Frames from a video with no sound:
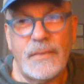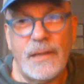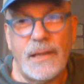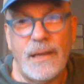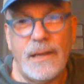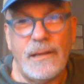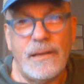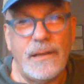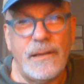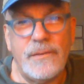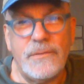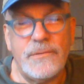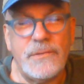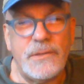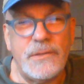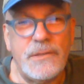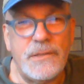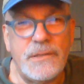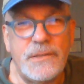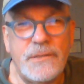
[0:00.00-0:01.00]
and others
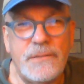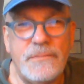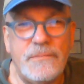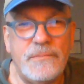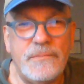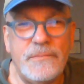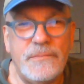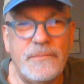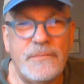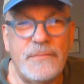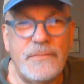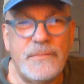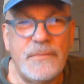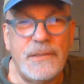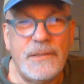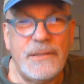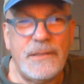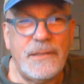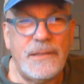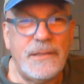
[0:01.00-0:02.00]
are just
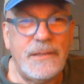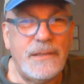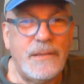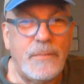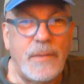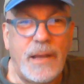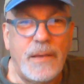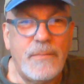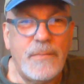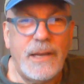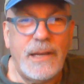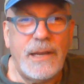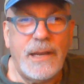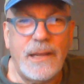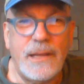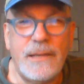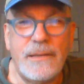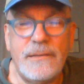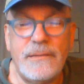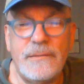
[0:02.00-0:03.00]
about
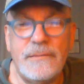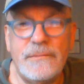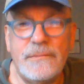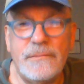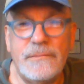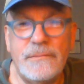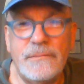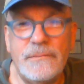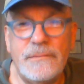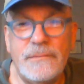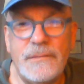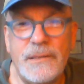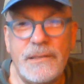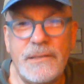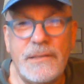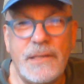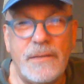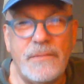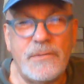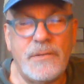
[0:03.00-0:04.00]
money. That
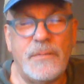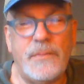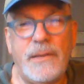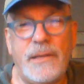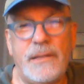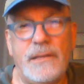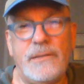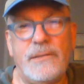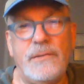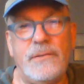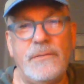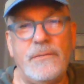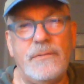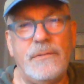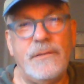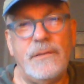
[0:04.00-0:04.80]
seems to be the two.